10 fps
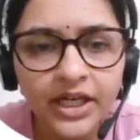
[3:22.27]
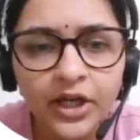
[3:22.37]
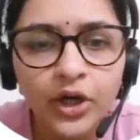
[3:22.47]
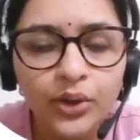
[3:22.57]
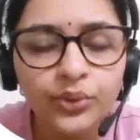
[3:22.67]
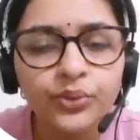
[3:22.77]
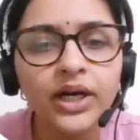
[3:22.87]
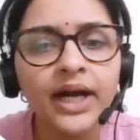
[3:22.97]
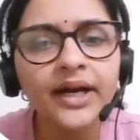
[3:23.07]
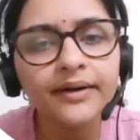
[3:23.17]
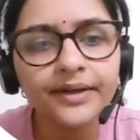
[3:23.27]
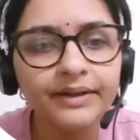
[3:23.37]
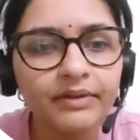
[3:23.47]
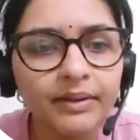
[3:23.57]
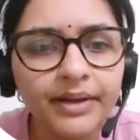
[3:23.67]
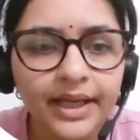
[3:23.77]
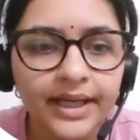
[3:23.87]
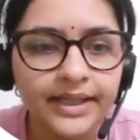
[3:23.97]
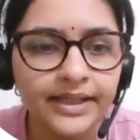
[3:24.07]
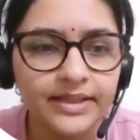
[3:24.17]
in rural and underdeveloped
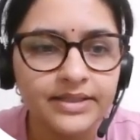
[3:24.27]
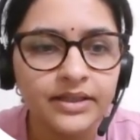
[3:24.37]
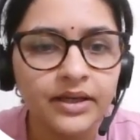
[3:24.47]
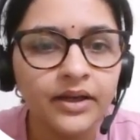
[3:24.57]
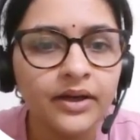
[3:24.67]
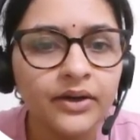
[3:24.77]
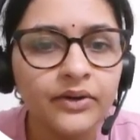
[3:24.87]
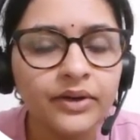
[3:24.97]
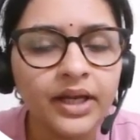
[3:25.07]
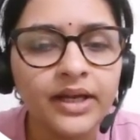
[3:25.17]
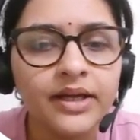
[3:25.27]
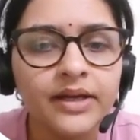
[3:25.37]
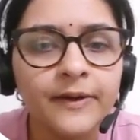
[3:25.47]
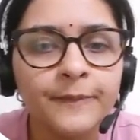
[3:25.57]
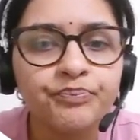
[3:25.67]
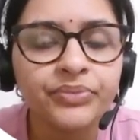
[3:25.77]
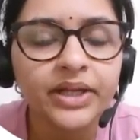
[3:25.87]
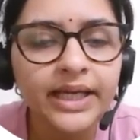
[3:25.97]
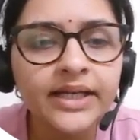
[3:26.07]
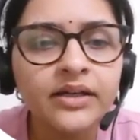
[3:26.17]
areas. Okay.
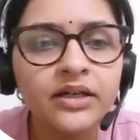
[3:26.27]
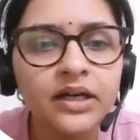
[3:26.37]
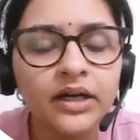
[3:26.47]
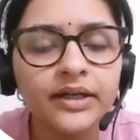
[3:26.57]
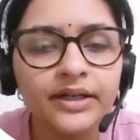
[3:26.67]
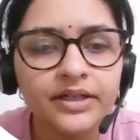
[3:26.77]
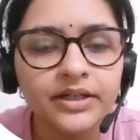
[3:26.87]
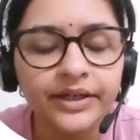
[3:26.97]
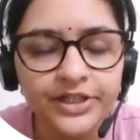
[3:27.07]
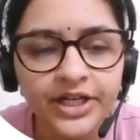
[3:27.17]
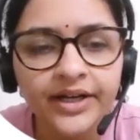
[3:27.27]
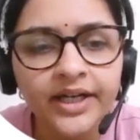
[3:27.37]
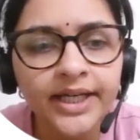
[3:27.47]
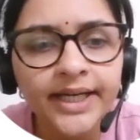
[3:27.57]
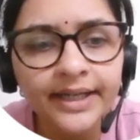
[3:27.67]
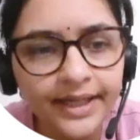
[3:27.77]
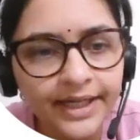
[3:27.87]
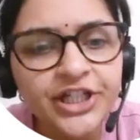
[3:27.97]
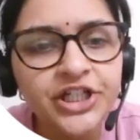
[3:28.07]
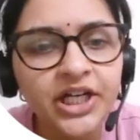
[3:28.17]
Generally, in
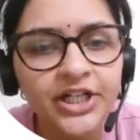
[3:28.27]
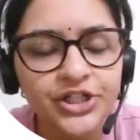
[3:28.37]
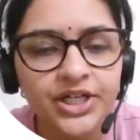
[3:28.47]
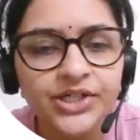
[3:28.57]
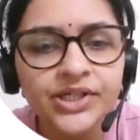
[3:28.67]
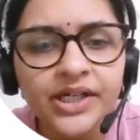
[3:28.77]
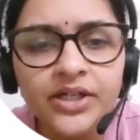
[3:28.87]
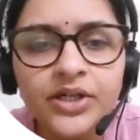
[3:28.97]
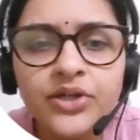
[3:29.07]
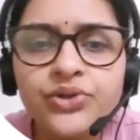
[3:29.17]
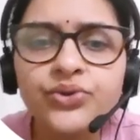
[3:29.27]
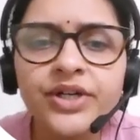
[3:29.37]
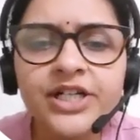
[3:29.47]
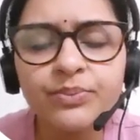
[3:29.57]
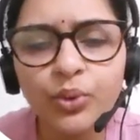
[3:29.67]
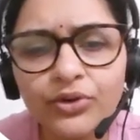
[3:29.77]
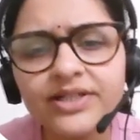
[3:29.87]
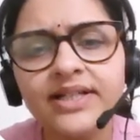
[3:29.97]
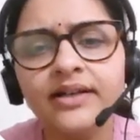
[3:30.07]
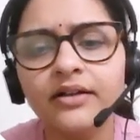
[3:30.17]
traditional education, students
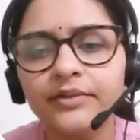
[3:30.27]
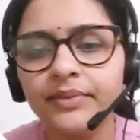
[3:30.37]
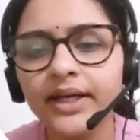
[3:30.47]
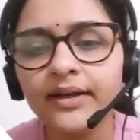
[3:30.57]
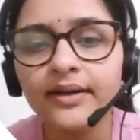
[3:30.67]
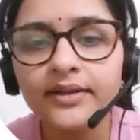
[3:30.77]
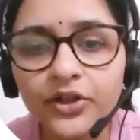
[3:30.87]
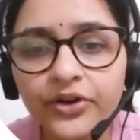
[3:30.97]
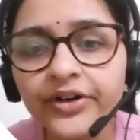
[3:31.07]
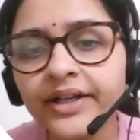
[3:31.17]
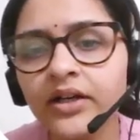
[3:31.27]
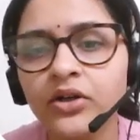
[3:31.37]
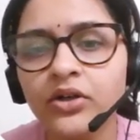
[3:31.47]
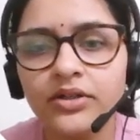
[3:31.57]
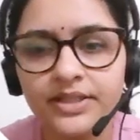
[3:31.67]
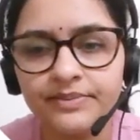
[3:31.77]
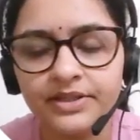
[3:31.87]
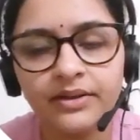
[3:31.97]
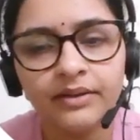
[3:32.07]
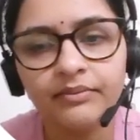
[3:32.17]
mostly learn by theoretical concepts,
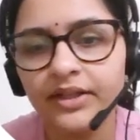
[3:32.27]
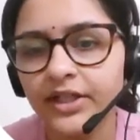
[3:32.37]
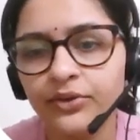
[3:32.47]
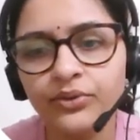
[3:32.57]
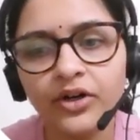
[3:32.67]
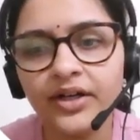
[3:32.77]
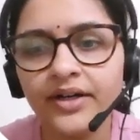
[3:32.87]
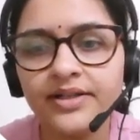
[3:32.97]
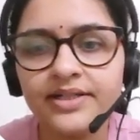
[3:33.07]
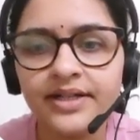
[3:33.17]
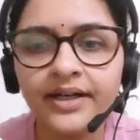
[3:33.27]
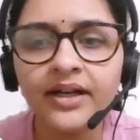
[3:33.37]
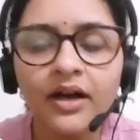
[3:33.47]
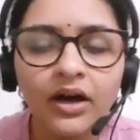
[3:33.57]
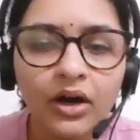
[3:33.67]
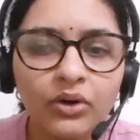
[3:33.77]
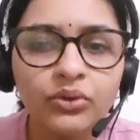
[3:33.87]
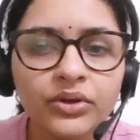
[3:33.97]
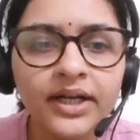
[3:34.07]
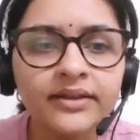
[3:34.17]
but they do not understand how
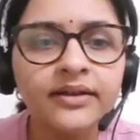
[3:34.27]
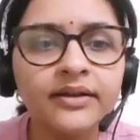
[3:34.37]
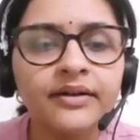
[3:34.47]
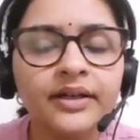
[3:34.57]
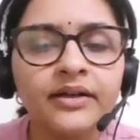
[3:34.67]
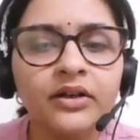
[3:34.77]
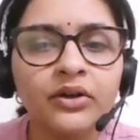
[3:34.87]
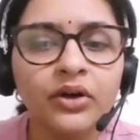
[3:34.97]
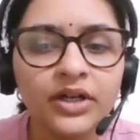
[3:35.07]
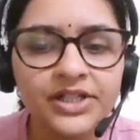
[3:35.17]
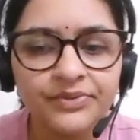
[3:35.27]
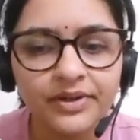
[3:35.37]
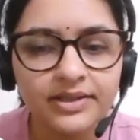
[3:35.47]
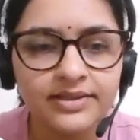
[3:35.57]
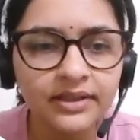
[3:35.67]
that theoretical knowledge works in